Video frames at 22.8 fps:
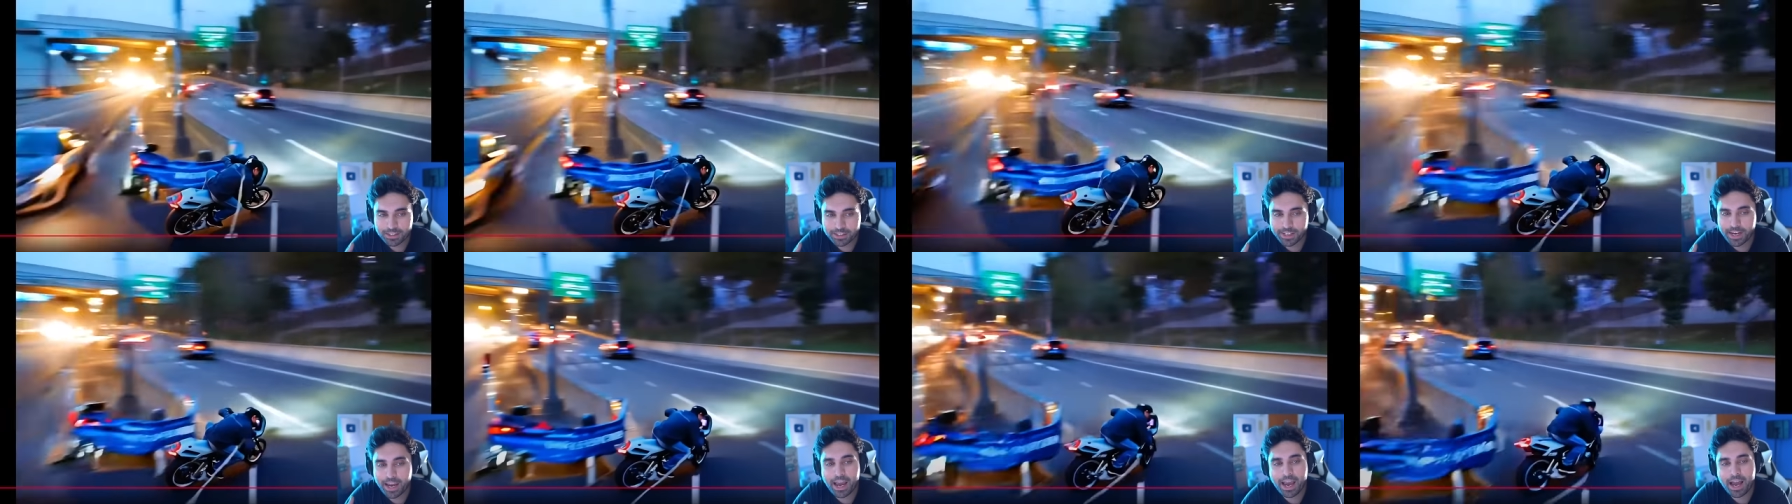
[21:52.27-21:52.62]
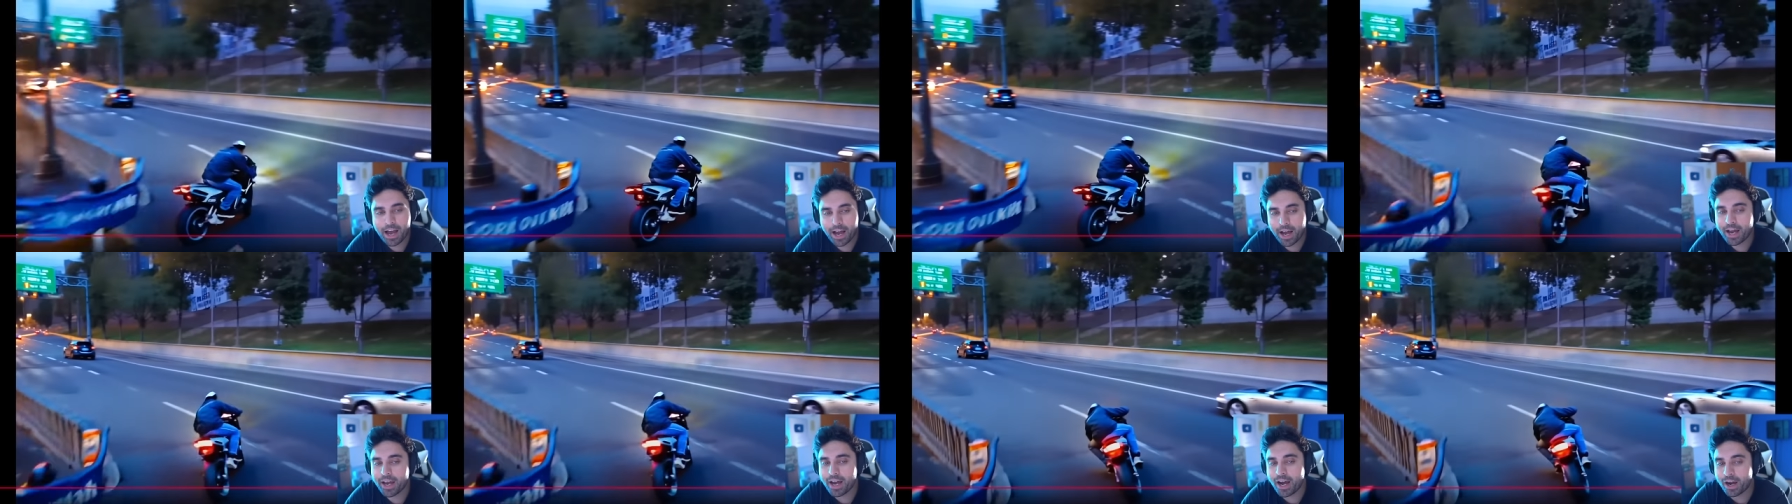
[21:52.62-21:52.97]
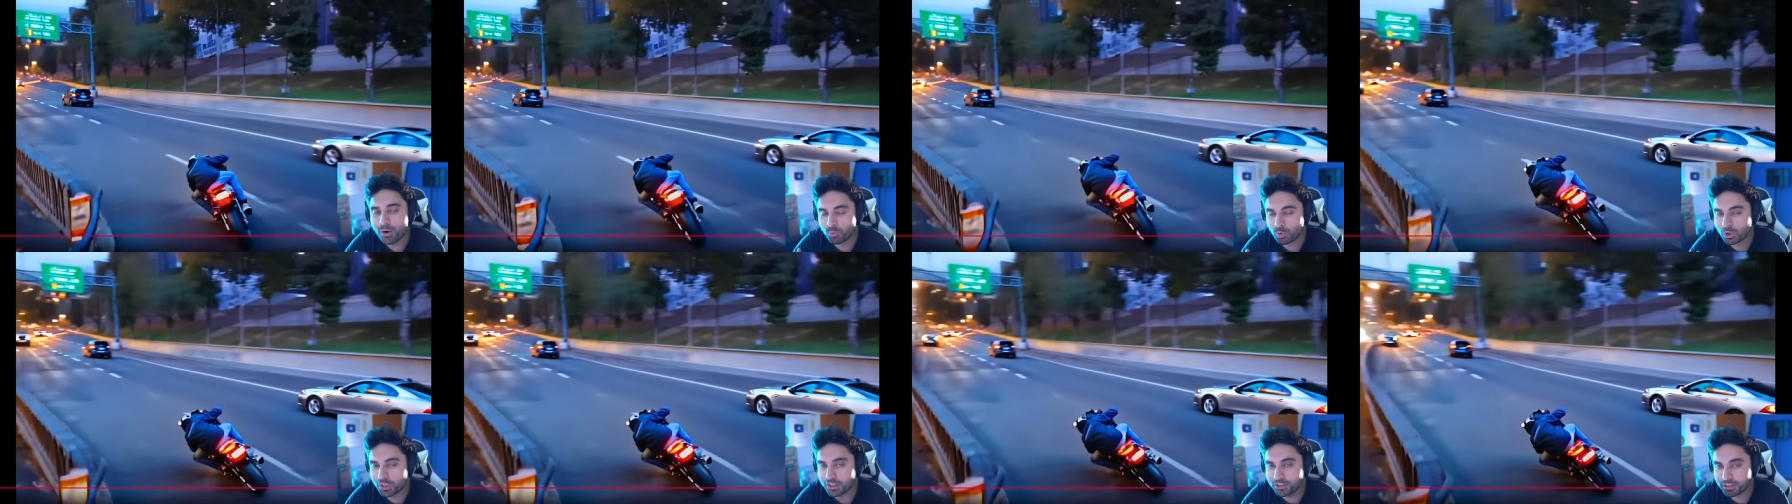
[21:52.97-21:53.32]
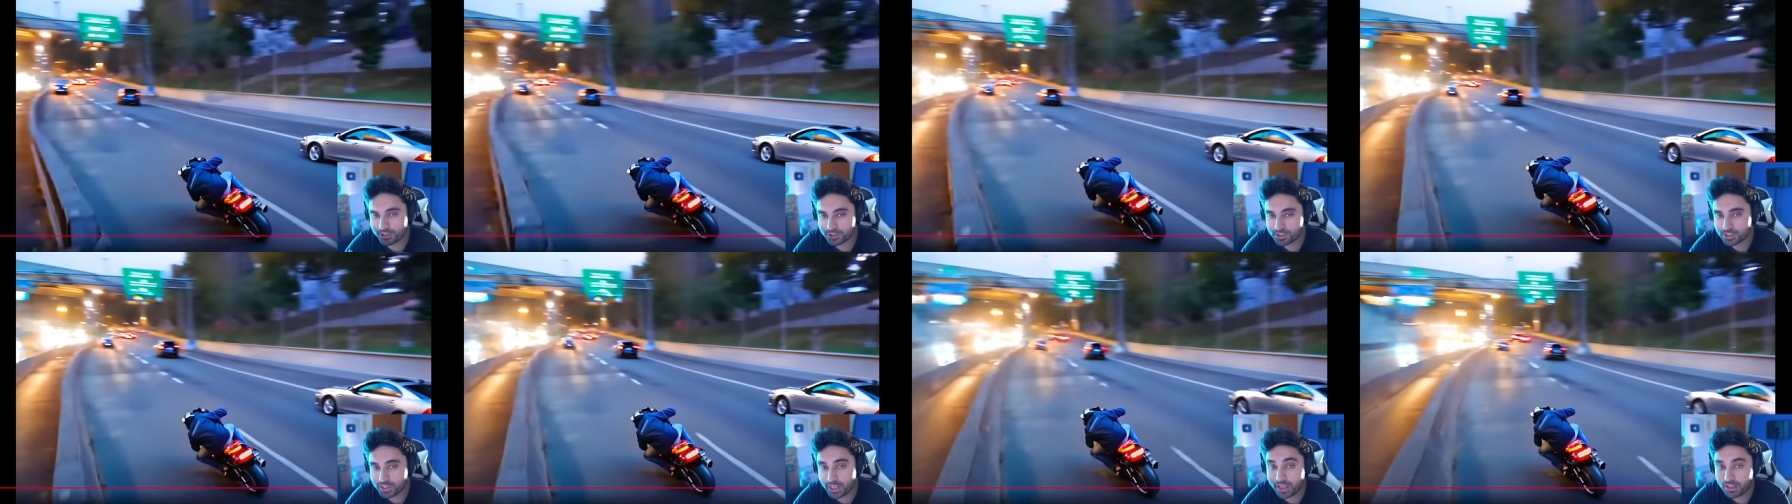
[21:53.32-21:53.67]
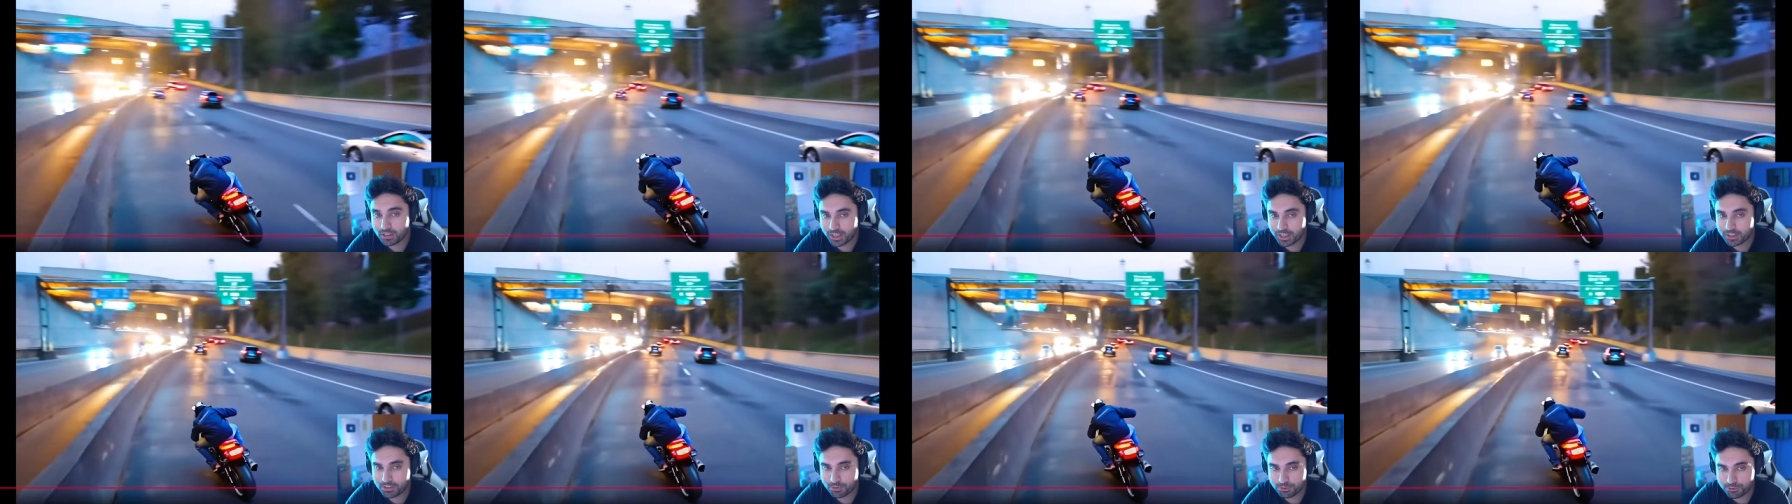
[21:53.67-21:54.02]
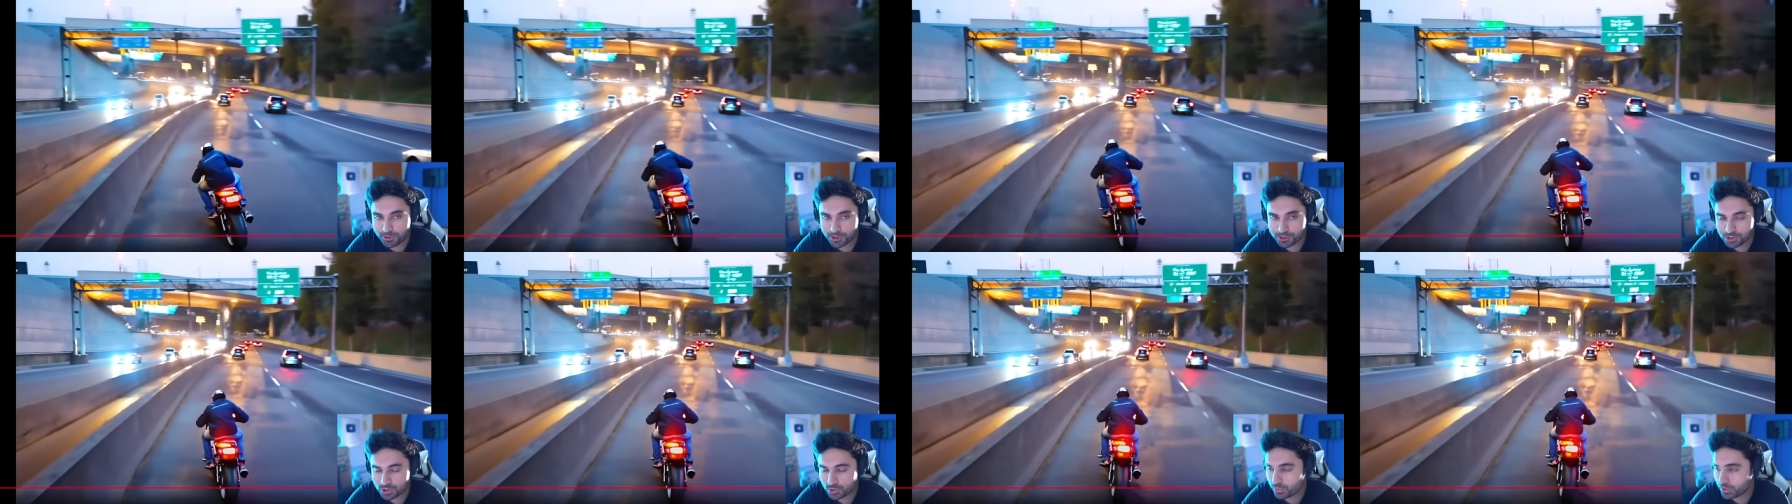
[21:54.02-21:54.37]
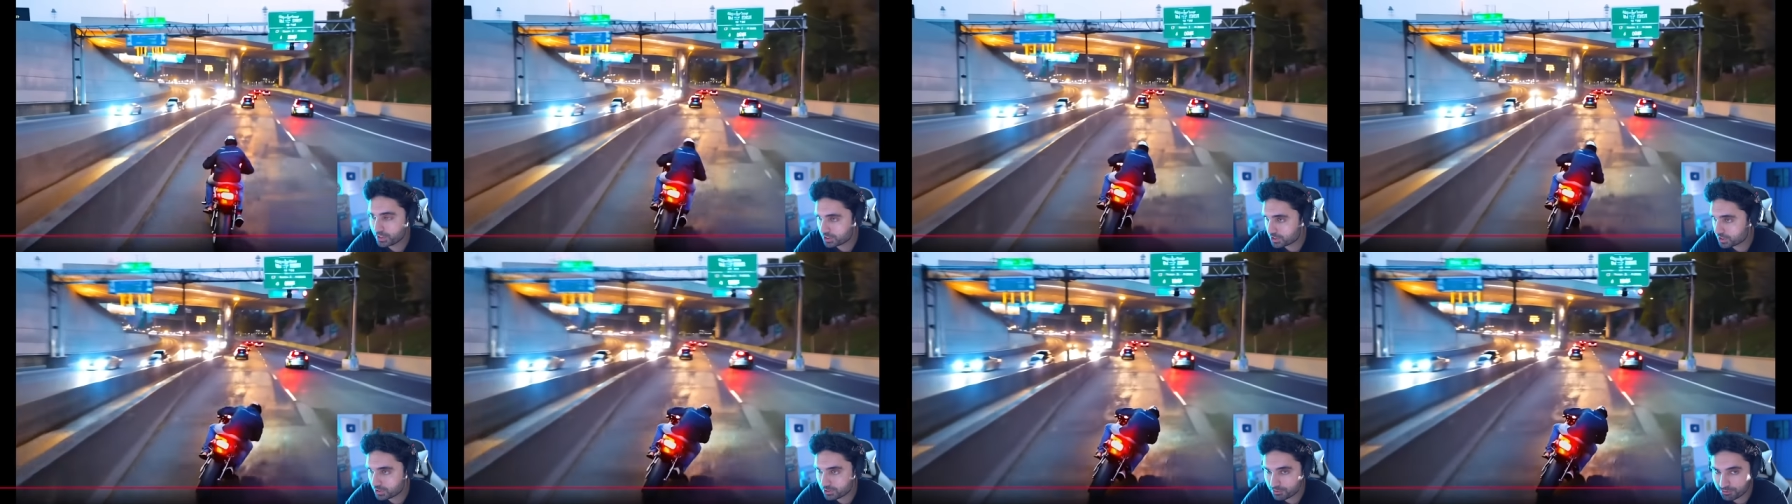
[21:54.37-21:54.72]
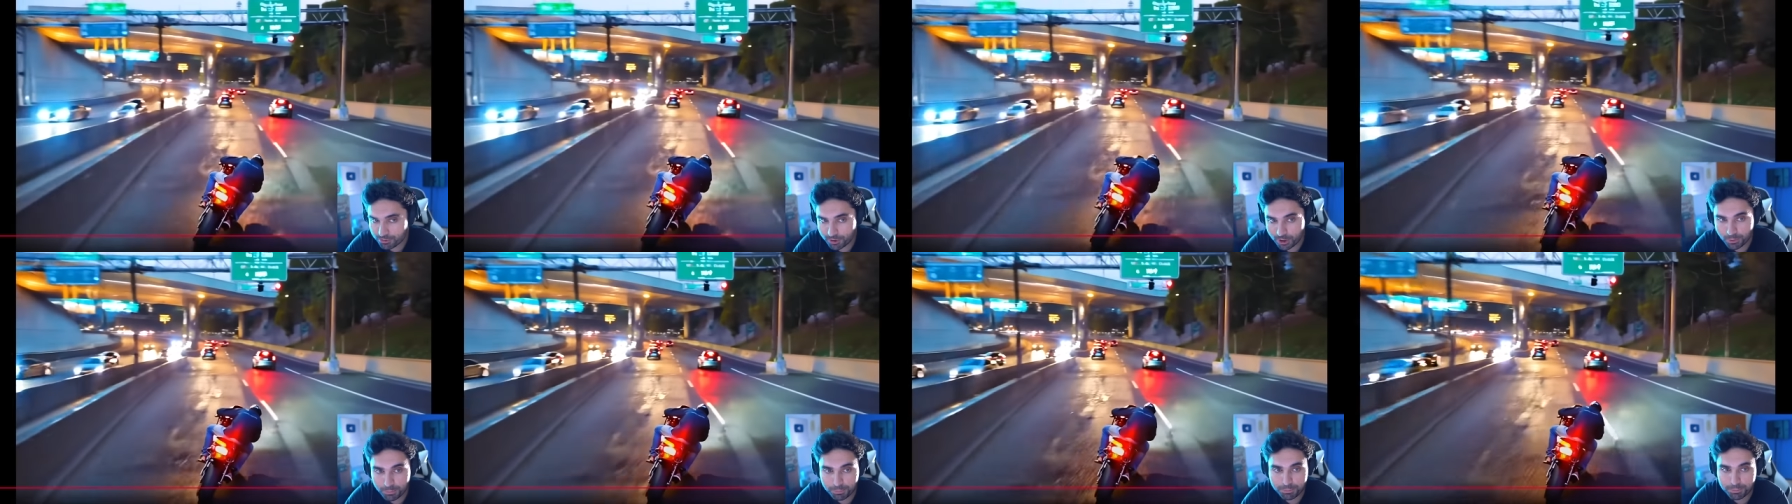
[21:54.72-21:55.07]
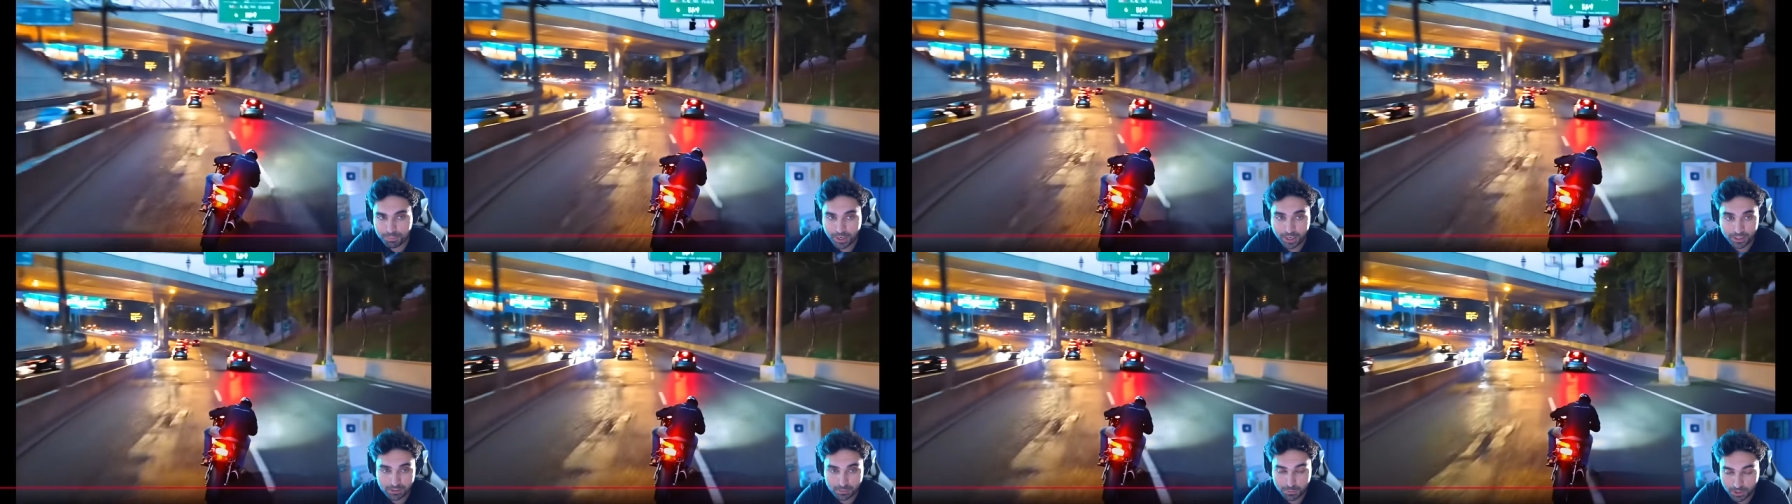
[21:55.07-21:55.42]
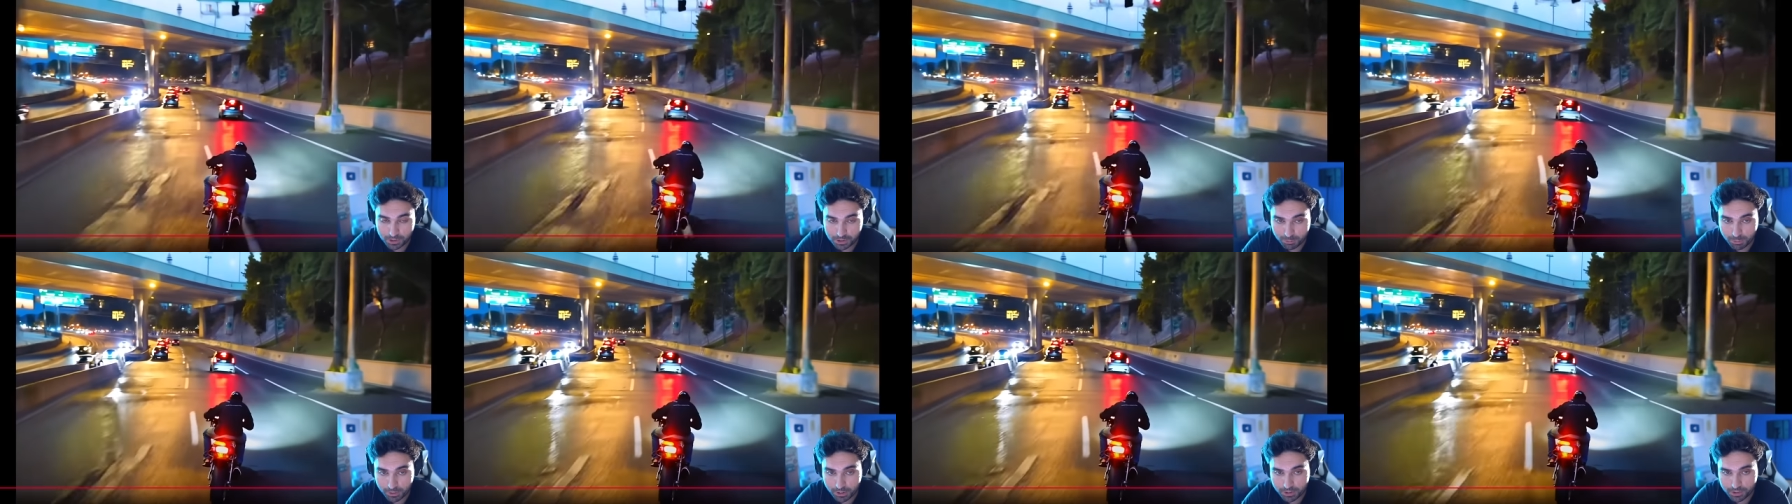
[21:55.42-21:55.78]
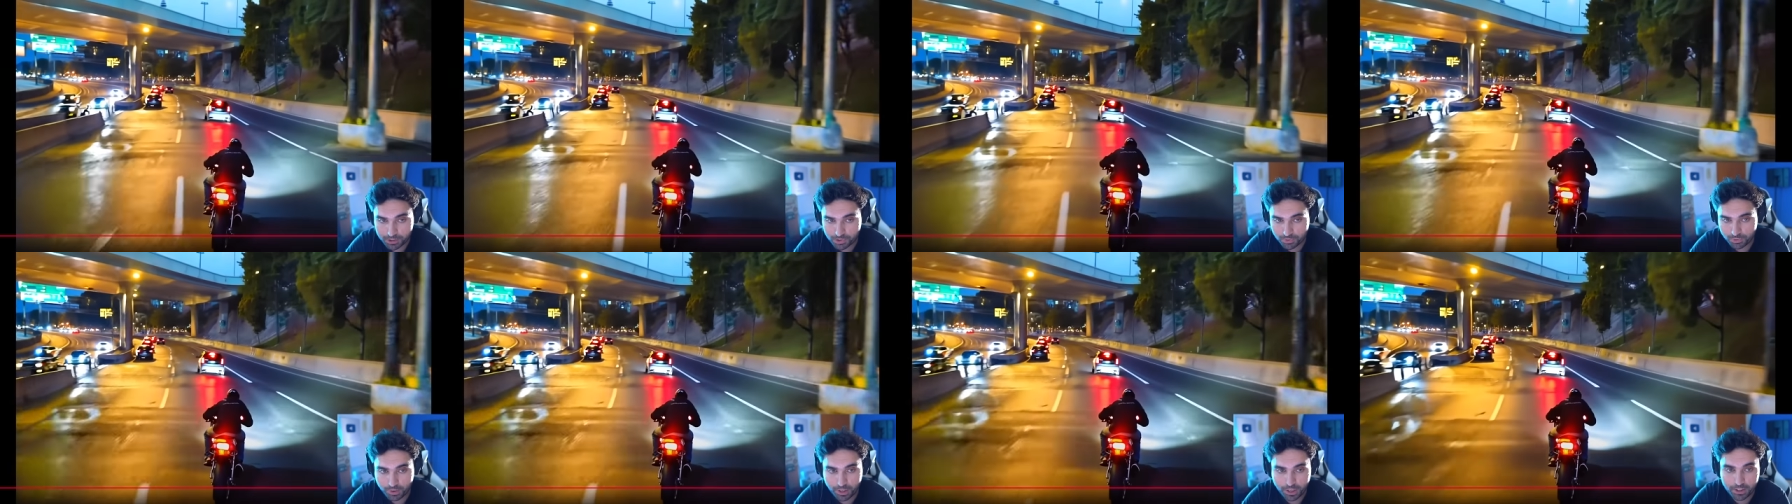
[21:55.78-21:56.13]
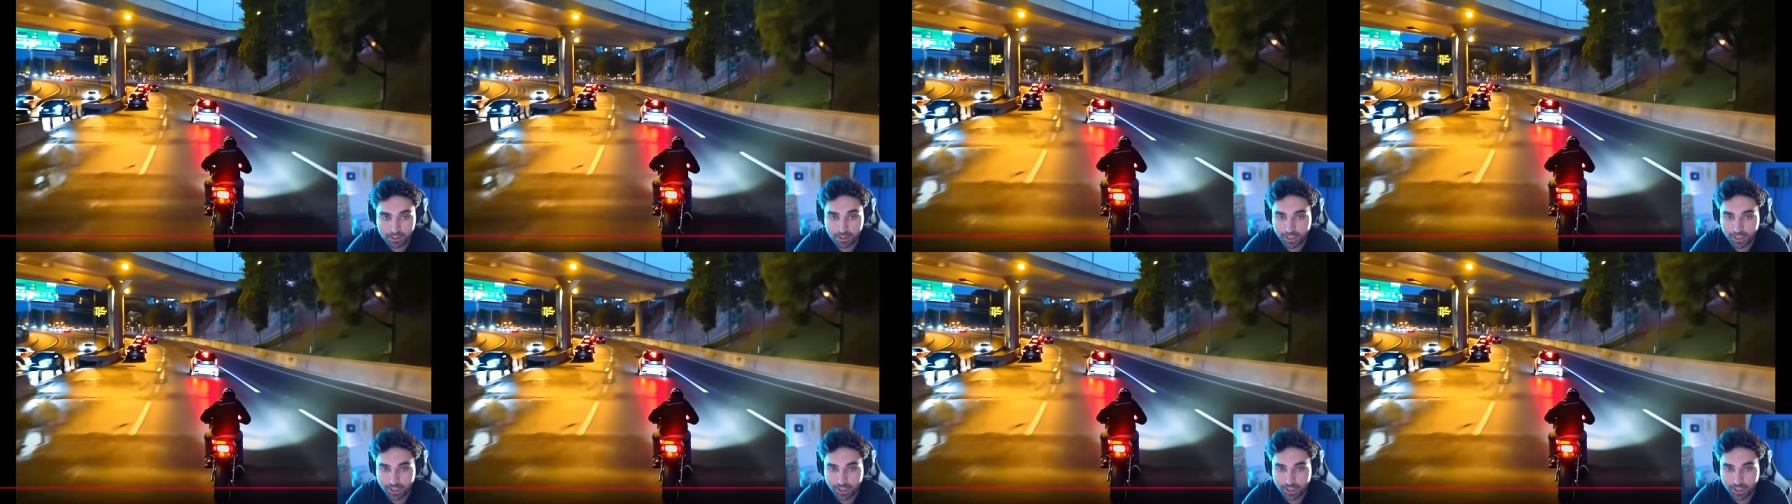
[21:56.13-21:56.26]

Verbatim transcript: yeah, I, I would understand like the frustration from Xbox players, right?